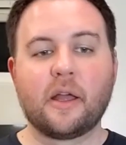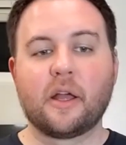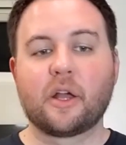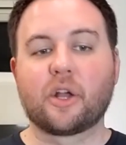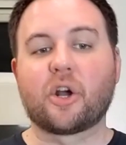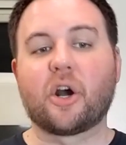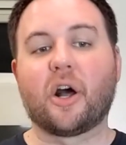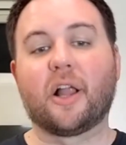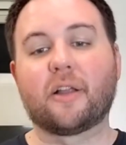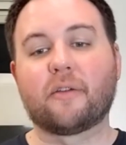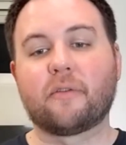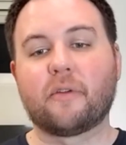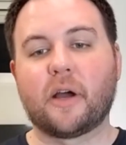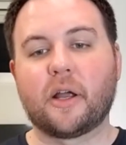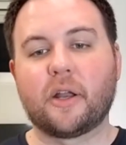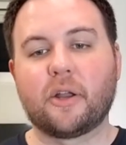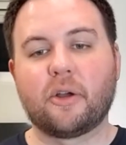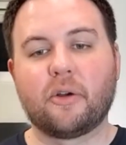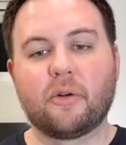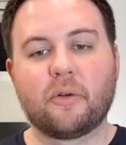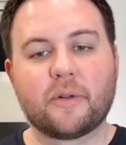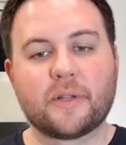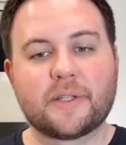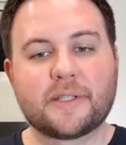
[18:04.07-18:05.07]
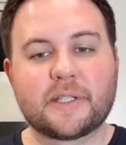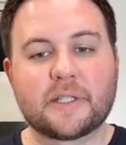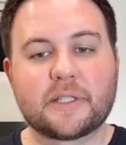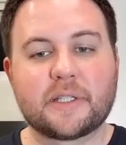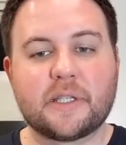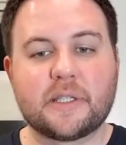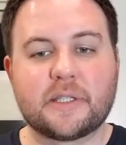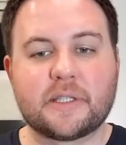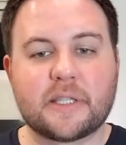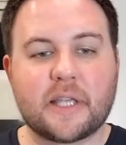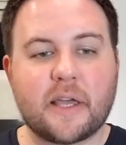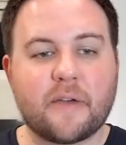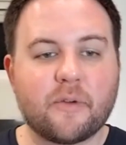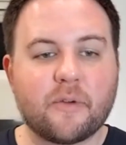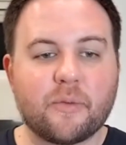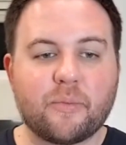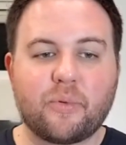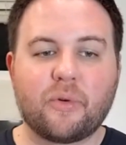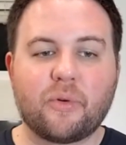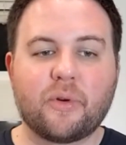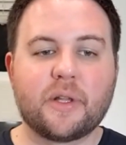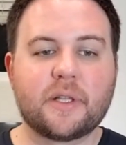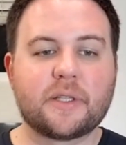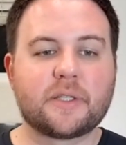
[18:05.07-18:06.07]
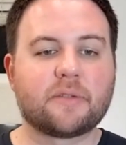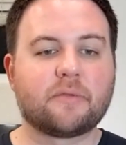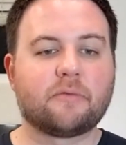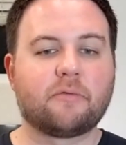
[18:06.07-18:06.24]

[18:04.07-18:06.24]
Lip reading: Colorado, 67 points.